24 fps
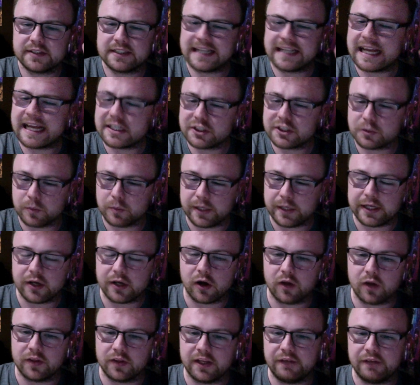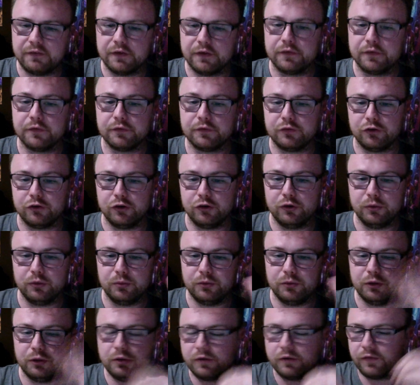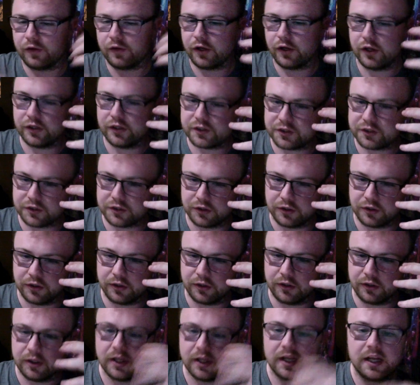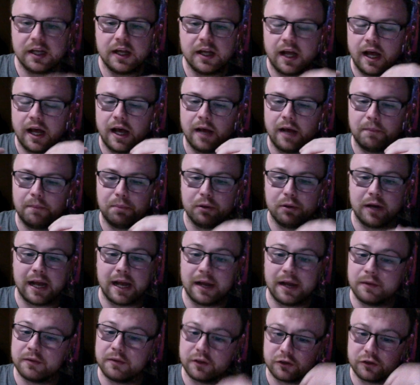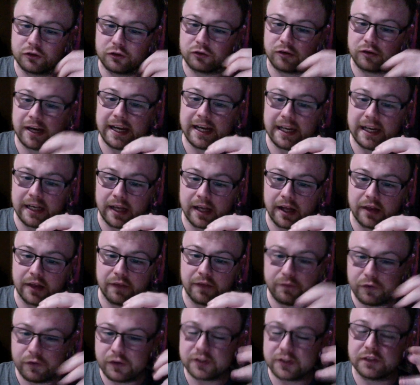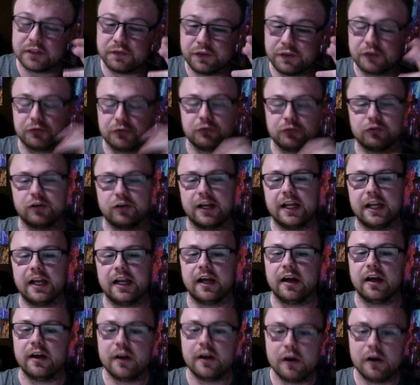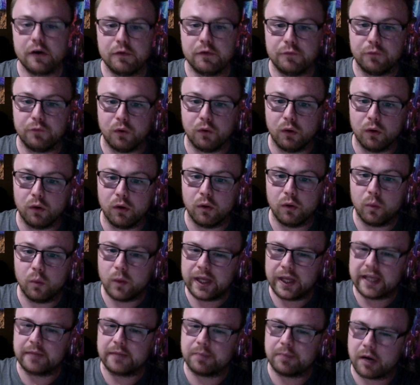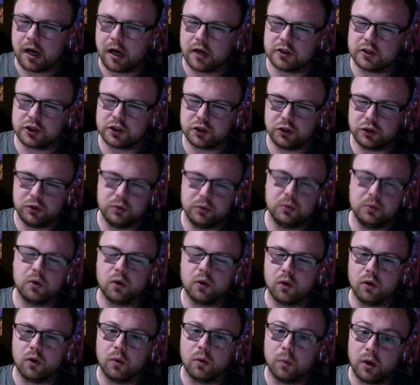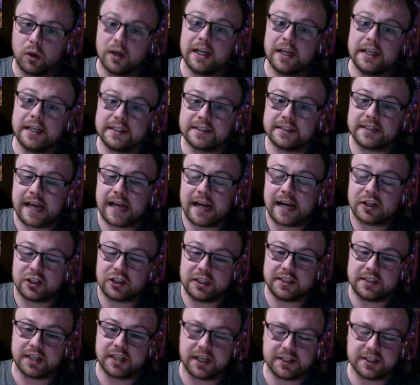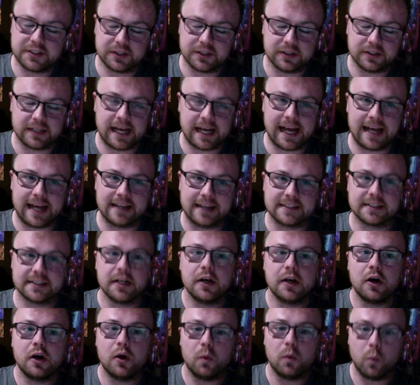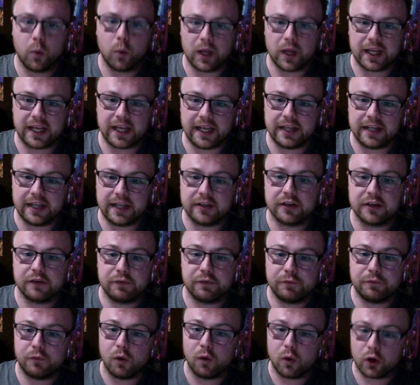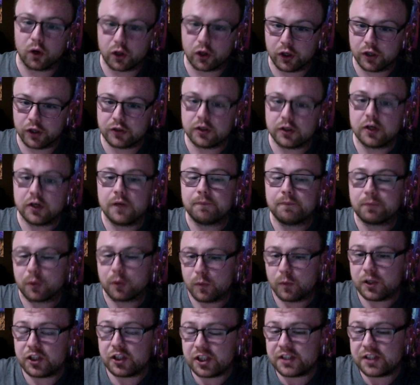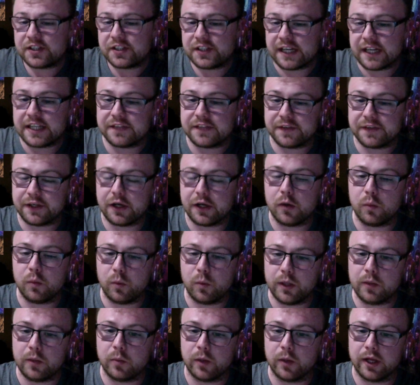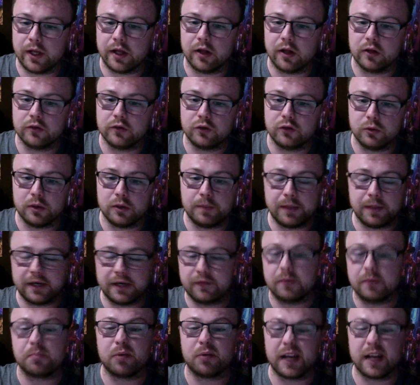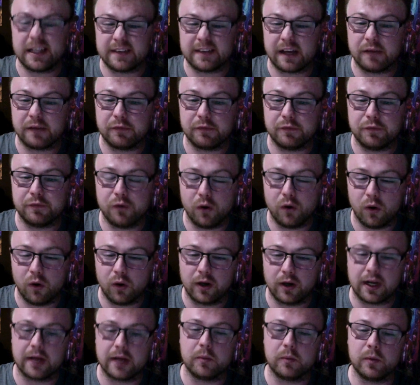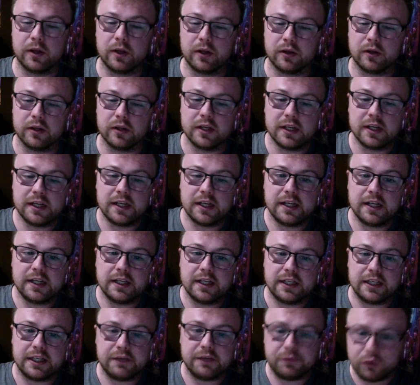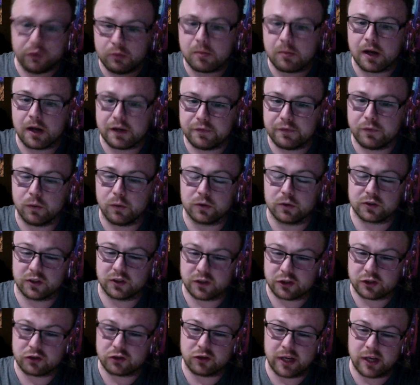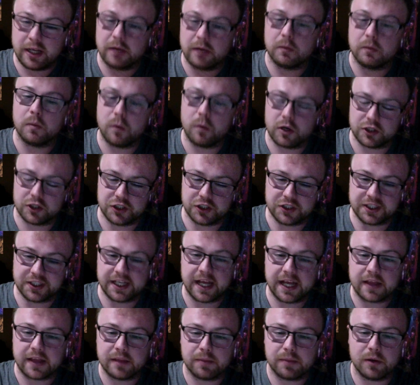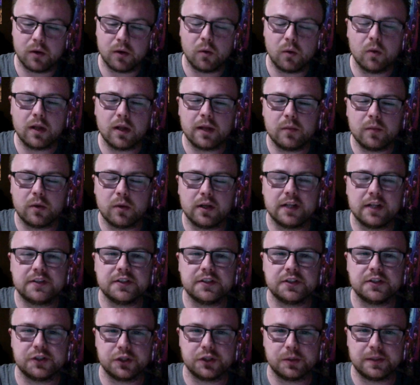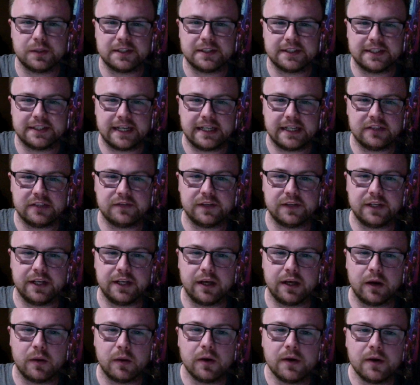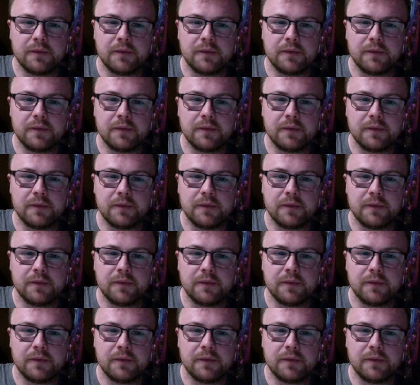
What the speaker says: last week on the 5th of June, Universal put out the trailer, the first official trailer for Wicked Part 2, or what is actually titled as Wicked for Good, which in today's video we will do a bit of a breakdown for, and I will give you my thoughts on the trailer. We'll watch it together. But all I wanted to do in today's video